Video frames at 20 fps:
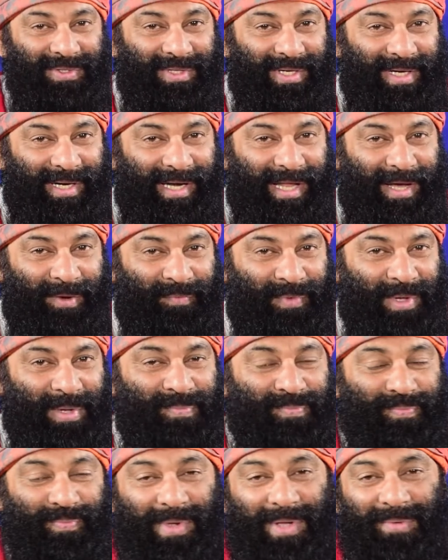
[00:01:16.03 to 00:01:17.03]
the
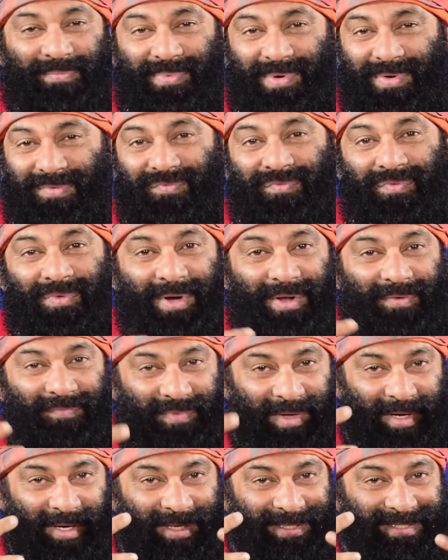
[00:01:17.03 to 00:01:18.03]
loving people full of
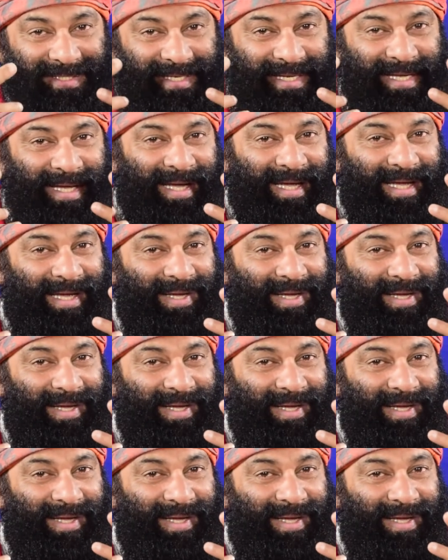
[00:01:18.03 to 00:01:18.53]
energy.